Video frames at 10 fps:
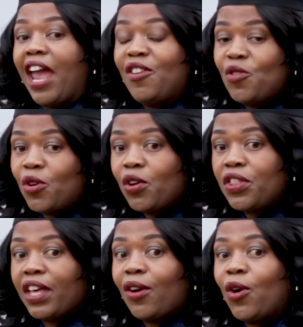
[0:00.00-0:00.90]
know
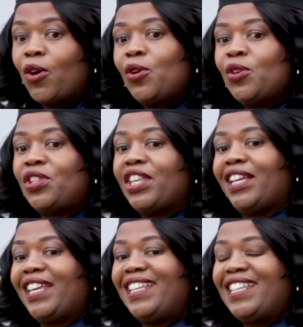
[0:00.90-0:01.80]
all
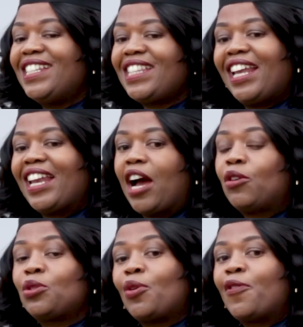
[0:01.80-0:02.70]
the ins and
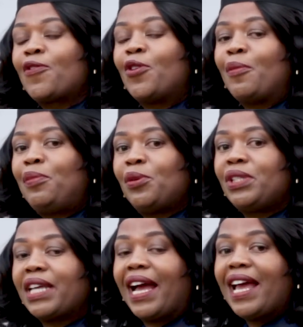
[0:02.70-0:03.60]
outs of
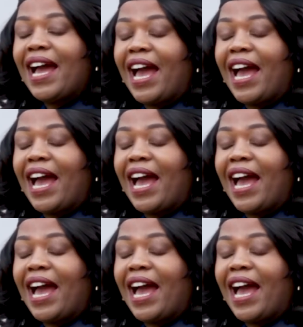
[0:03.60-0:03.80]
computer.